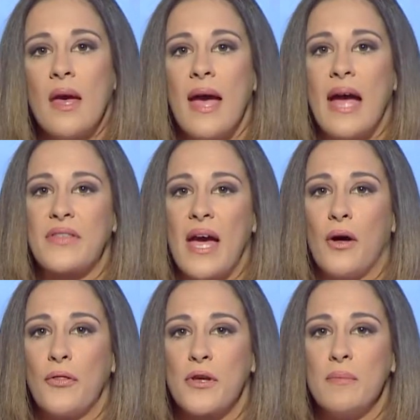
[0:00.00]
At the
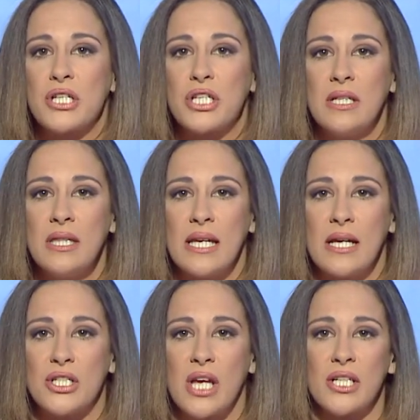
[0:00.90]
Health Commission, the
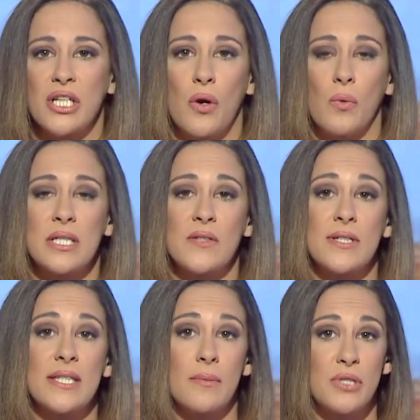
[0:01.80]
agenda was
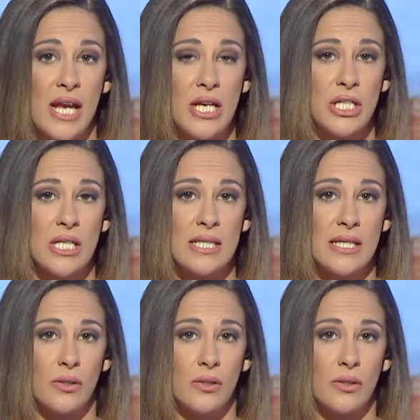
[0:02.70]
for some changes in the